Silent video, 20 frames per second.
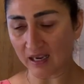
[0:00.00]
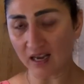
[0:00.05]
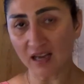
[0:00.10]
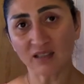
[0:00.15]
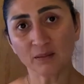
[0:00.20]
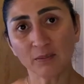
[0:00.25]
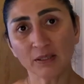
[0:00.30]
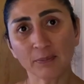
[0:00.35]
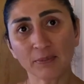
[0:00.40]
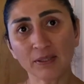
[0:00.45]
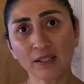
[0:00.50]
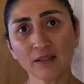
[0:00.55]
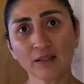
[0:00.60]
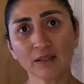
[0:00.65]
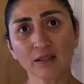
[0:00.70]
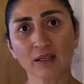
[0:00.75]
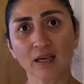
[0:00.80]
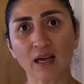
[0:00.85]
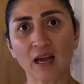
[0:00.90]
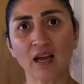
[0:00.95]

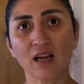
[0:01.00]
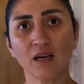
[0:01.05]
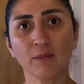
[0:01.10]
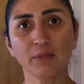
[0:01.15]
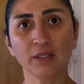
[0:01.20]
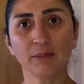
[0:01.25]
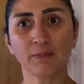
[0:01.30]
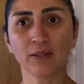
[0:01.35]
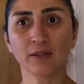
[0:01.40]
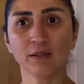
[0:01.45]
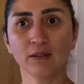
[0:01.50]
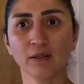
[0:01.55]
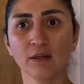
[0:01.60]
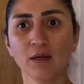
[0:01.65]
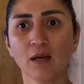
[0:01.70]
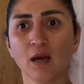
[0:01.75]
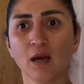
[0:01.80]
LBP